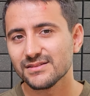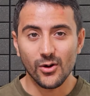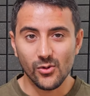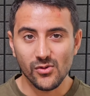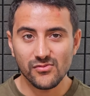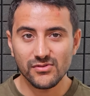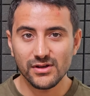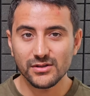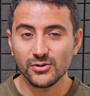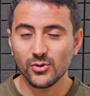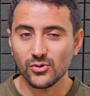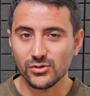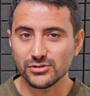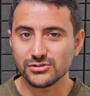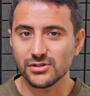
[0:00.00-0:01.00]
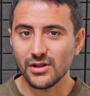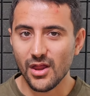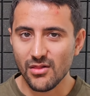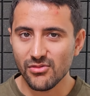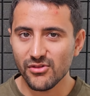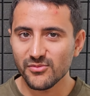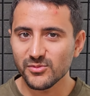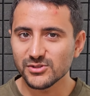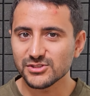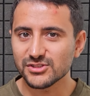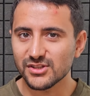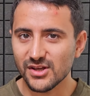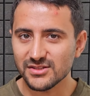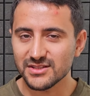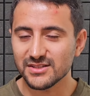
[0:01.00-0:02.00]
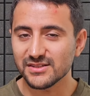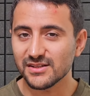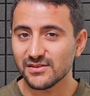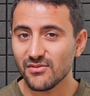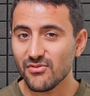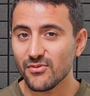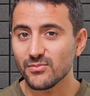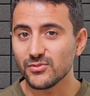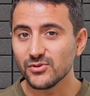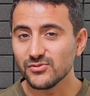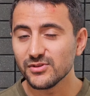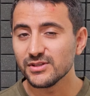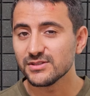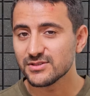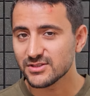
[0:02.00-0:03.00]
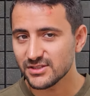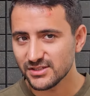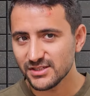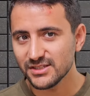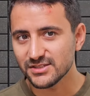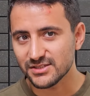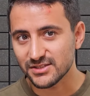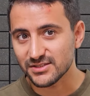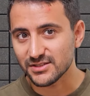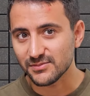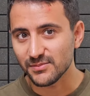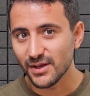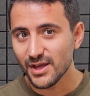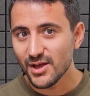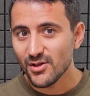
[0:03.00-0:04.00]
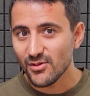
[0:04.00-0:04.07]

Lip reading: However, Yorgos Lanthimos doesn't end the movie in cynicism.